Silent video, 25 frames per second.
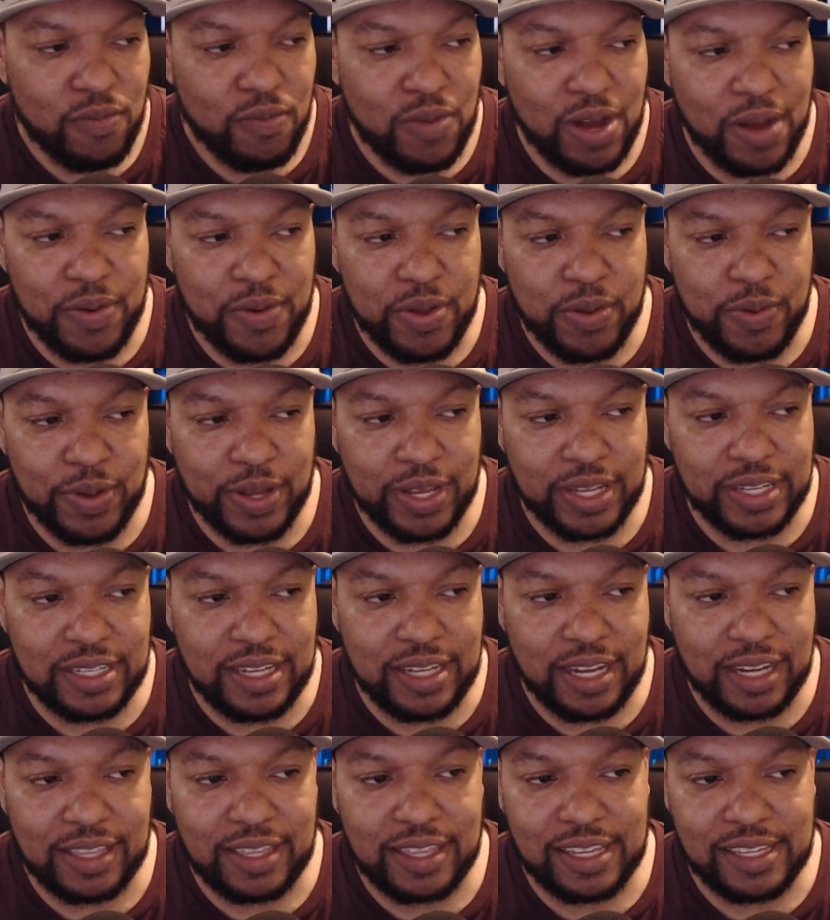While we will
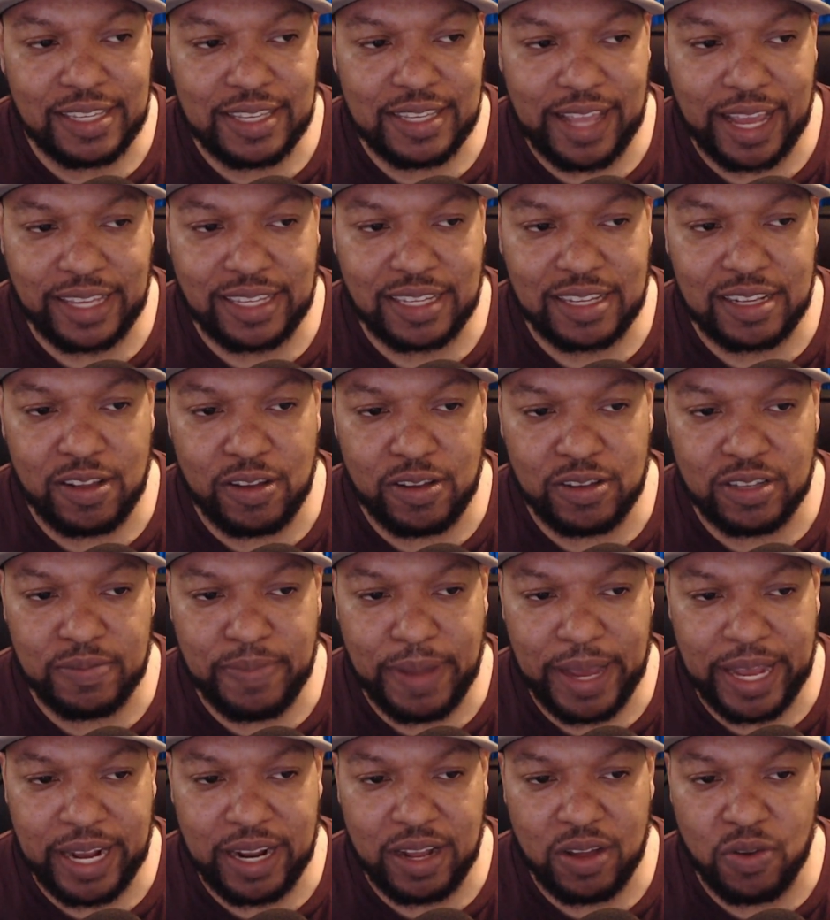conduct this next
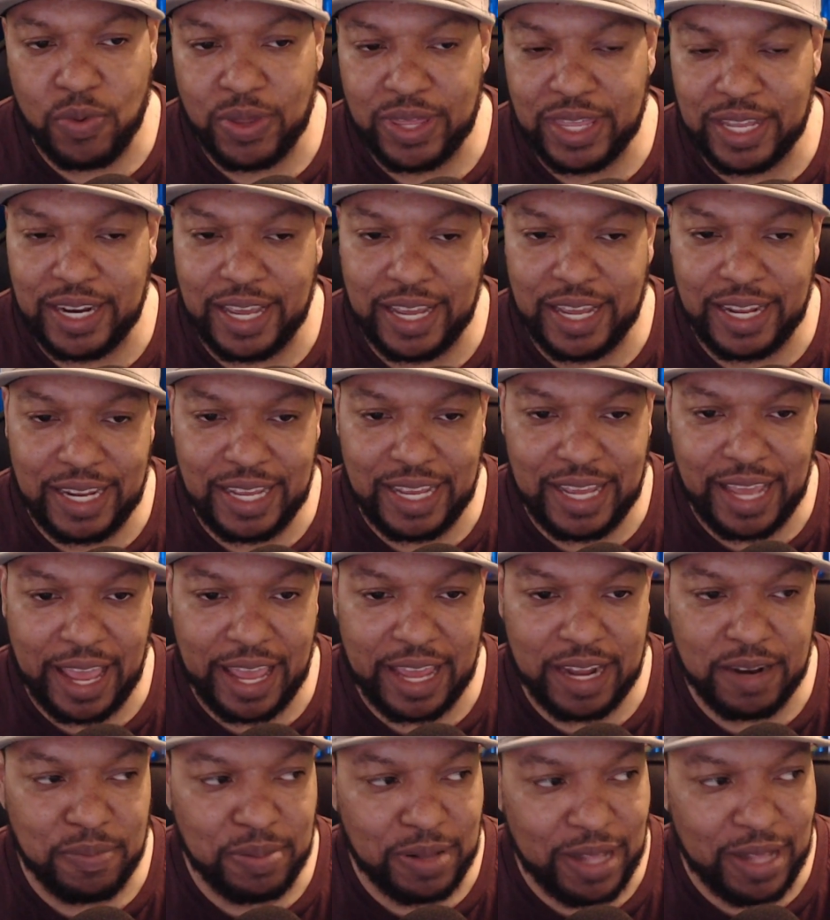closed beta with an
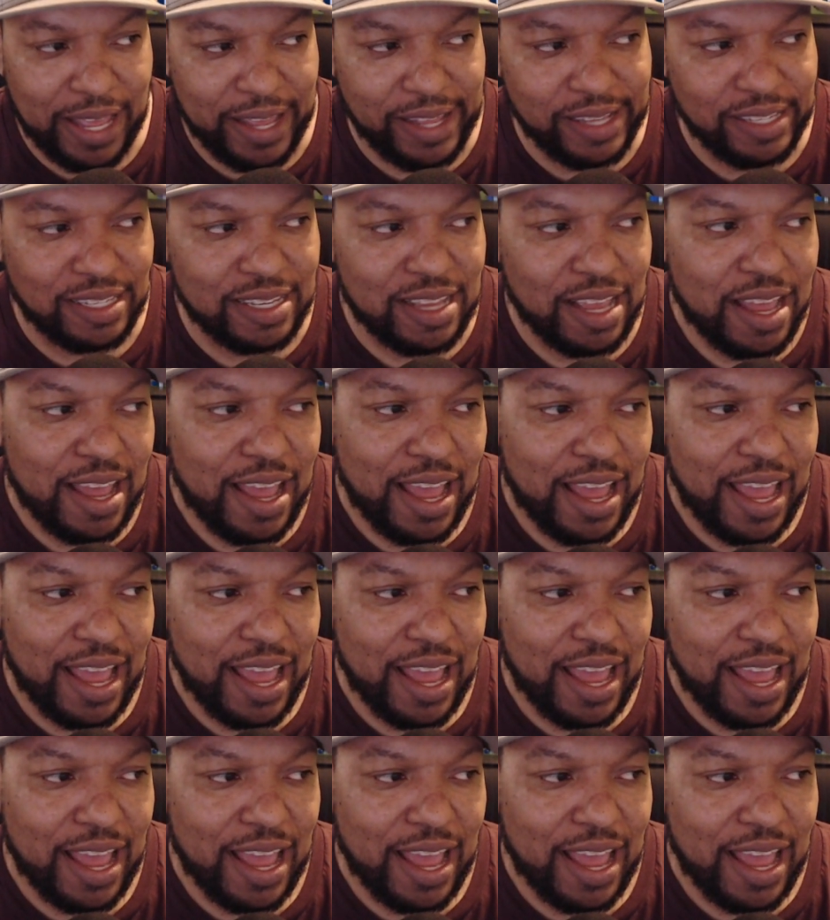NDA in place,